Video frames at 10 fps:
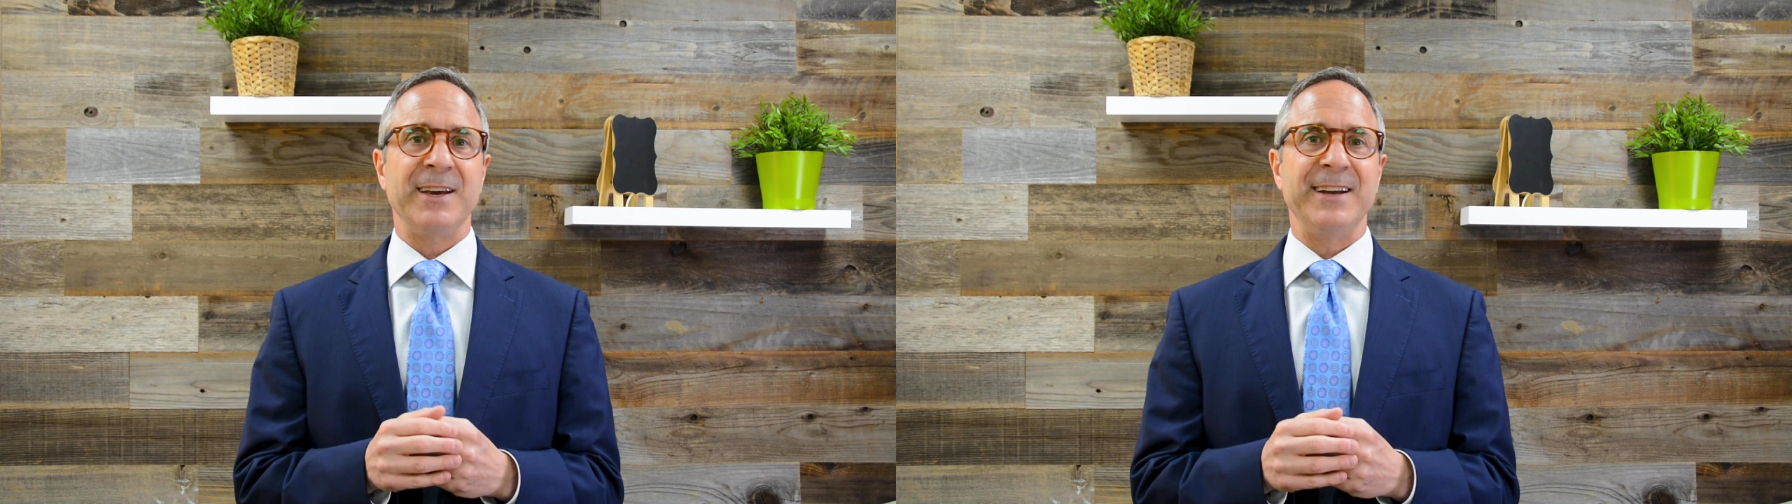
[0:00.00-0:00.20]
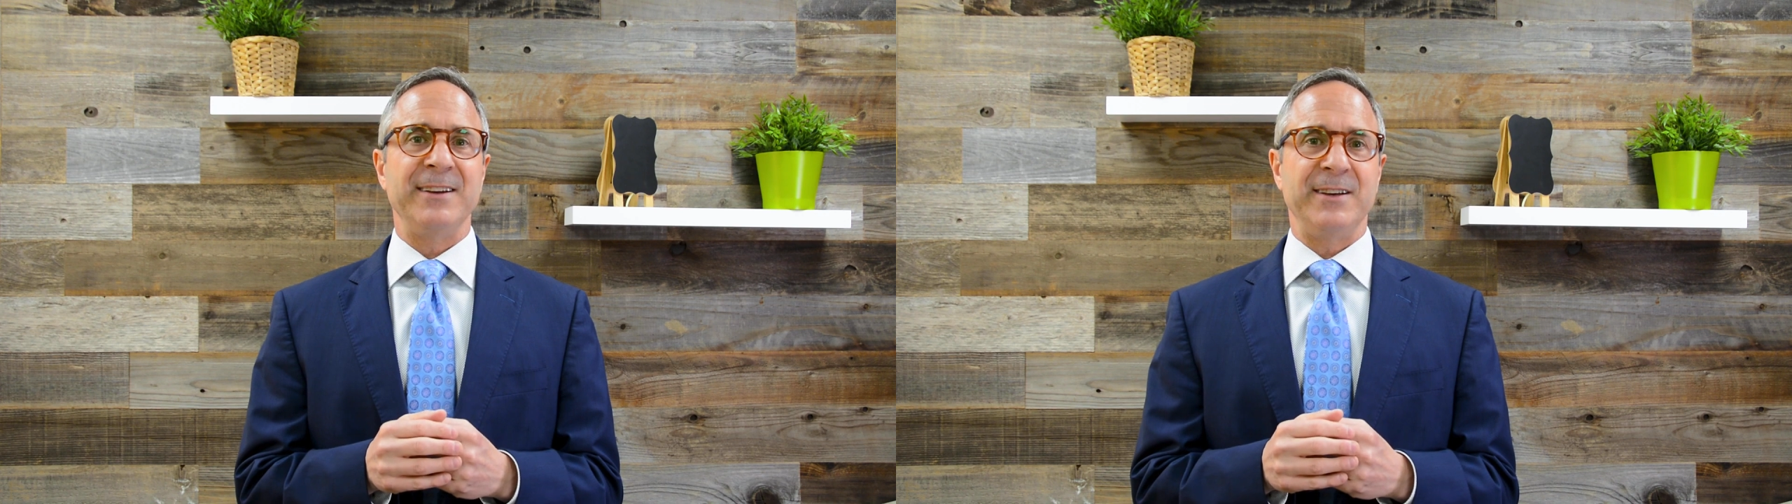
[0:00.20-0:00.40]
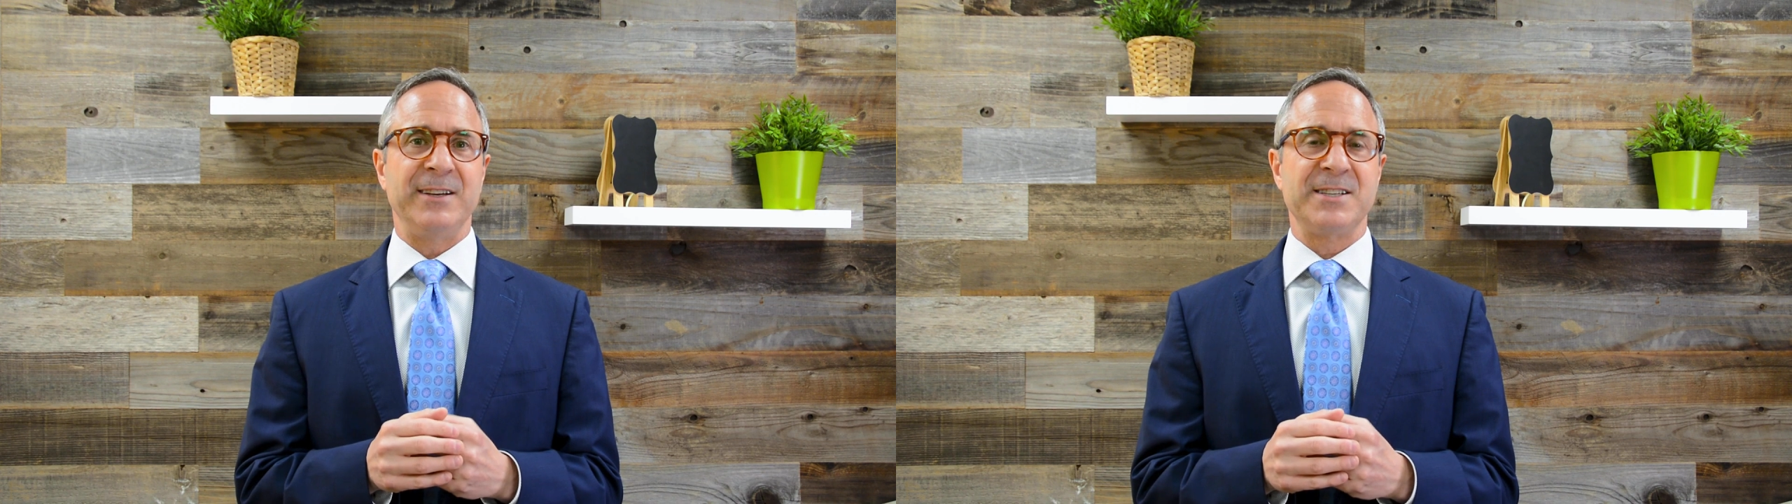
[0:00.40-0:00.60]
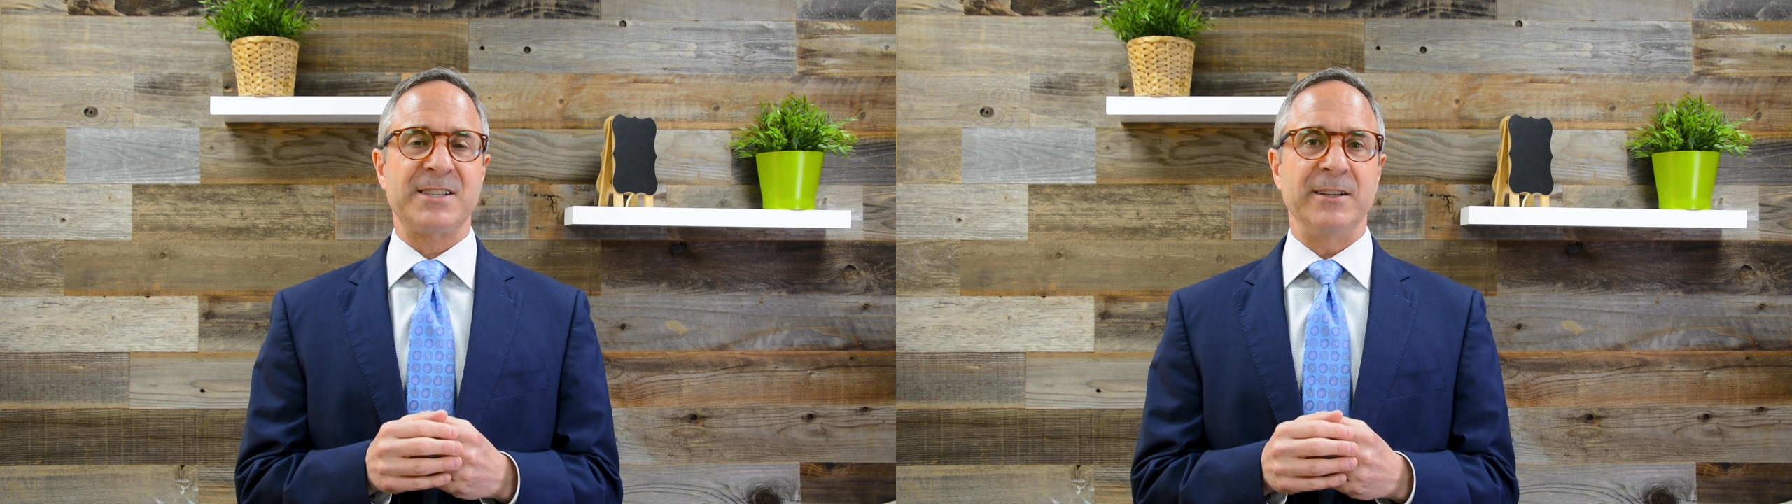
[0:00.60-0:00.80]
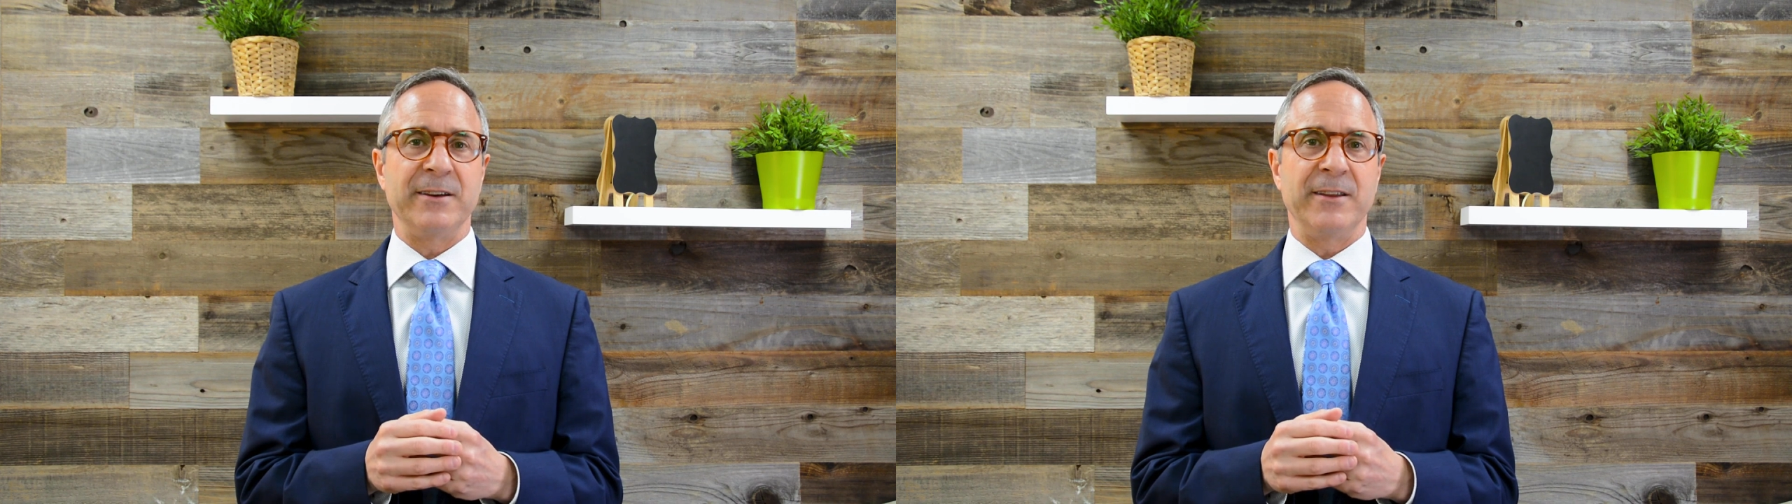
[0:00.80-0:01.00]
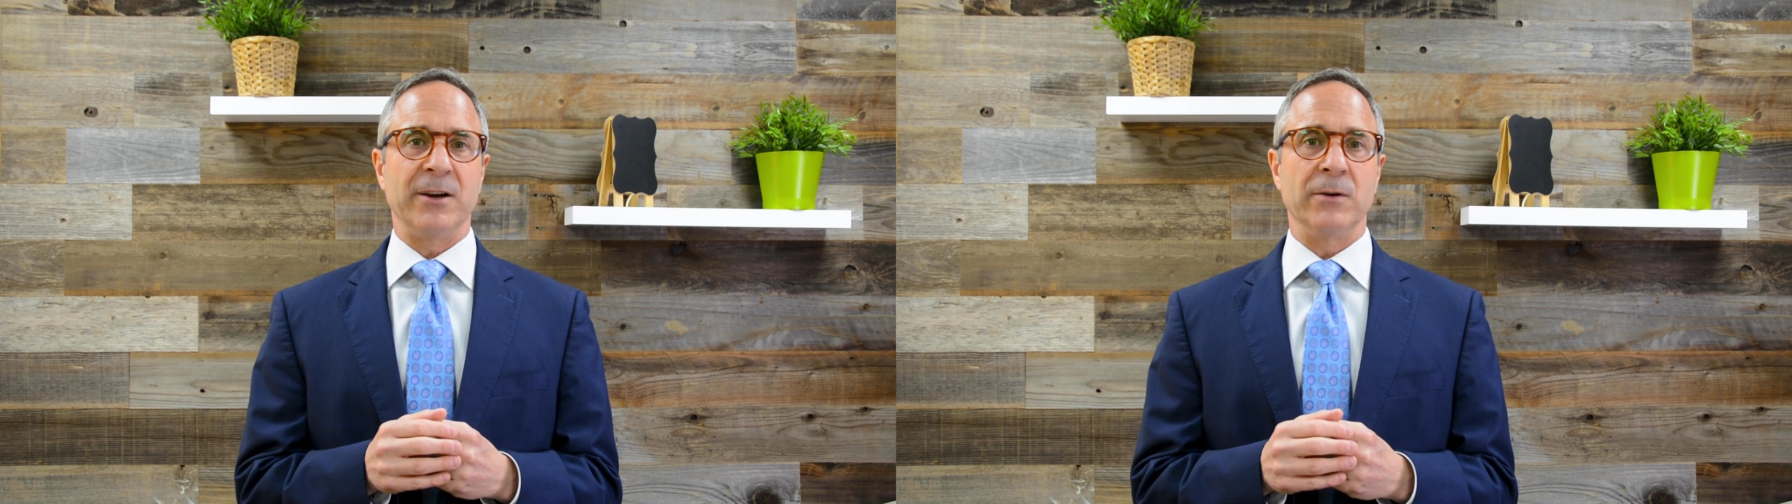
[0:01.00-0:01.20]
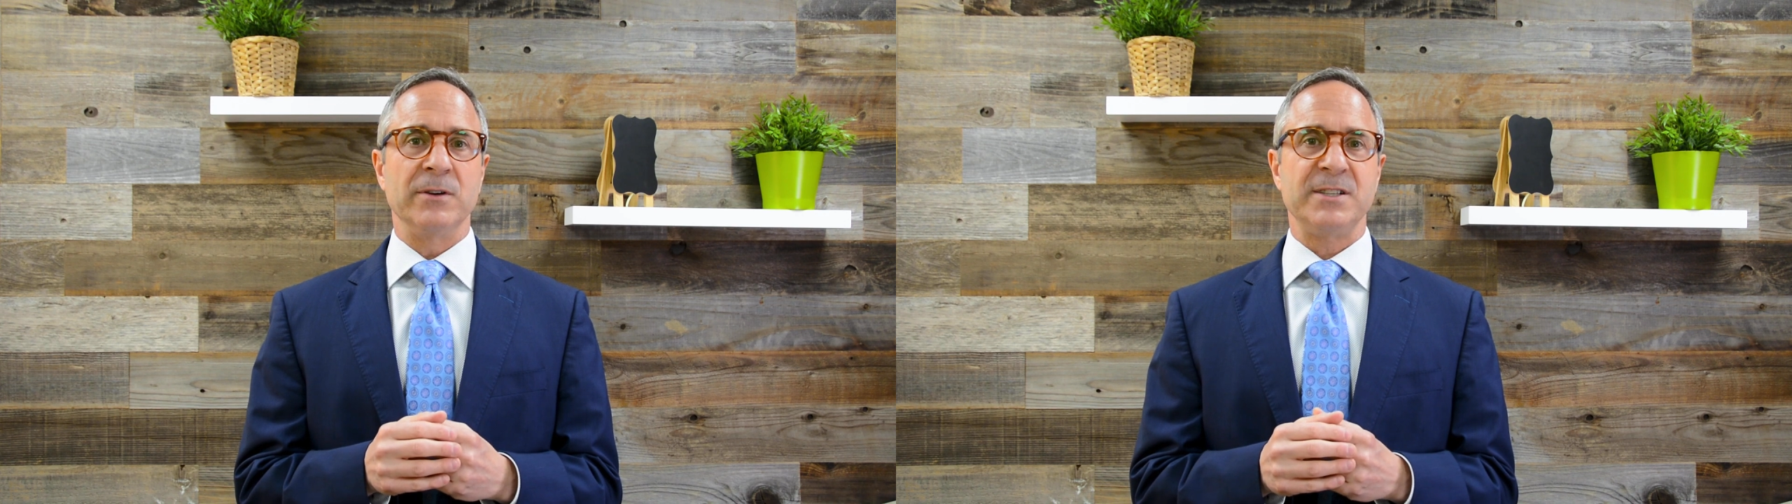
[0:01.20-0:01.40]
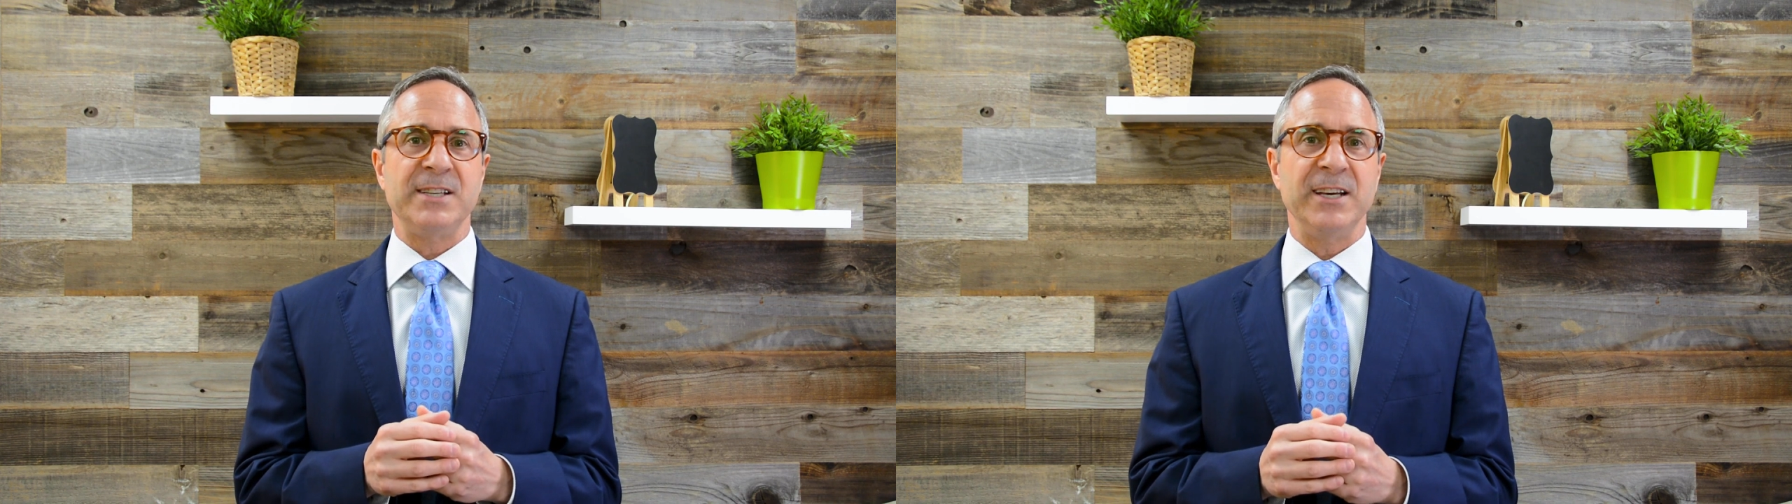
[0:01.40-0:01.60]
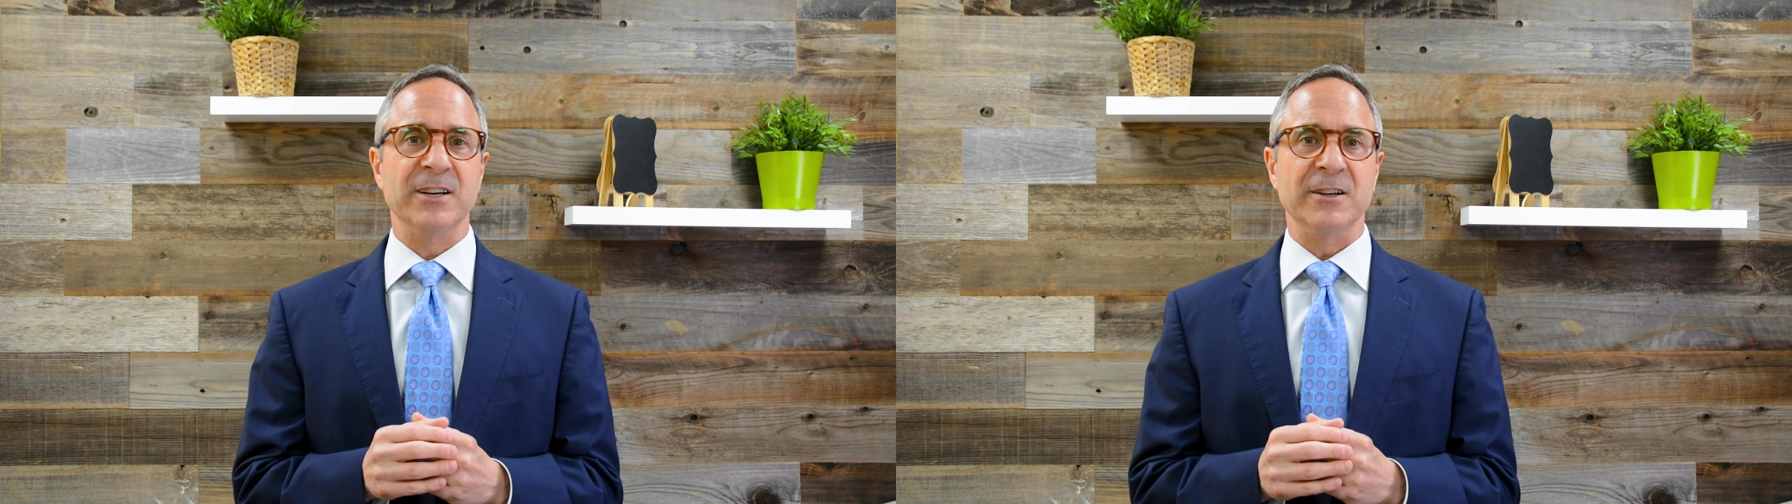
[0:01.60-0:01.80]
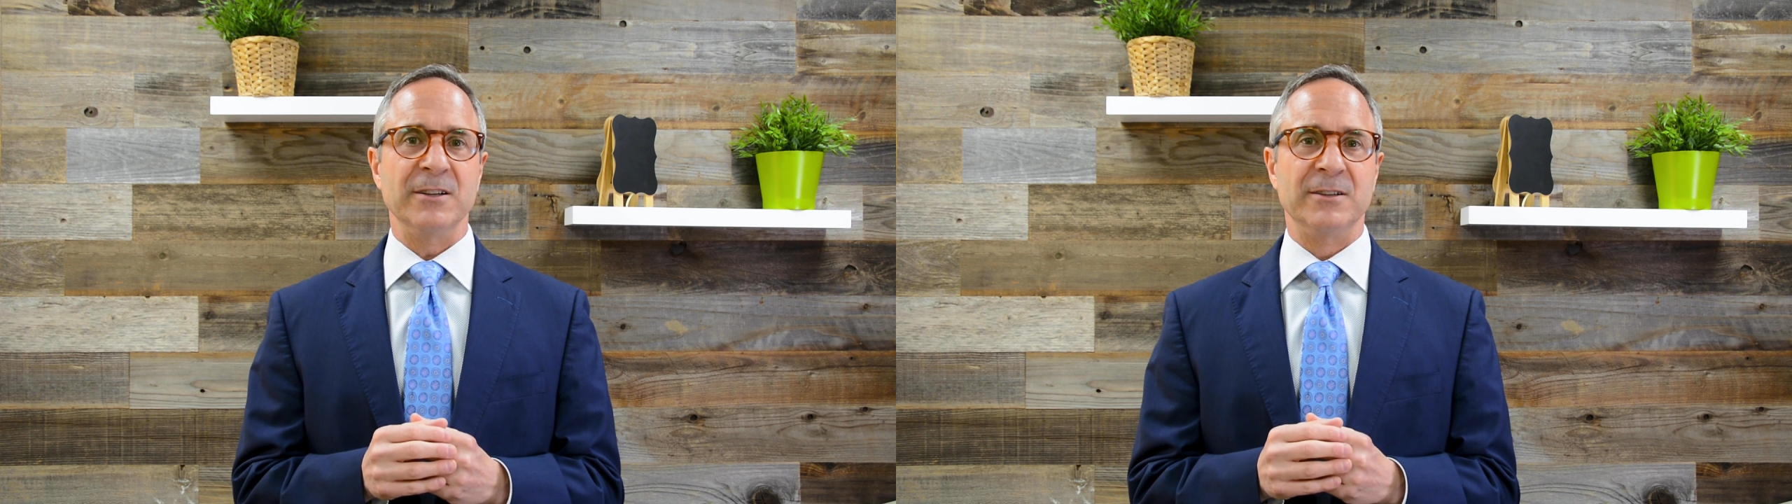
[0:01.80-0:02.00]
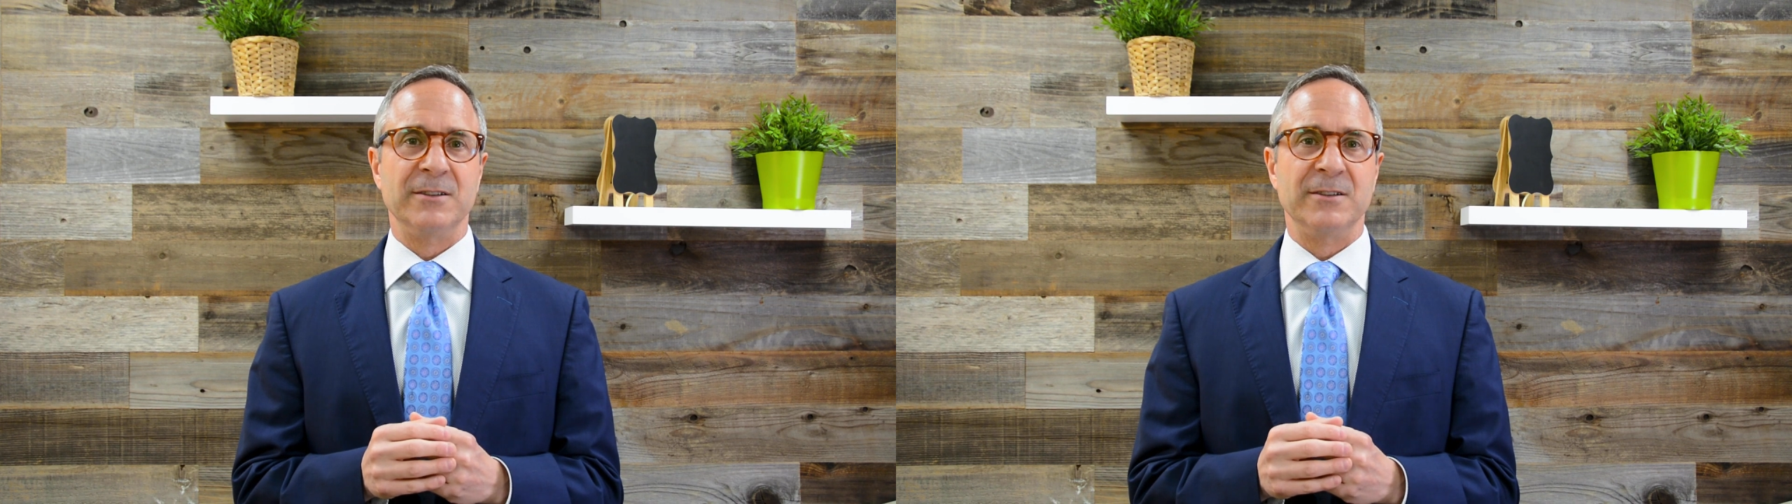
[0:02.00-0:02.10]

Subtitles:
And instantly they go, deal!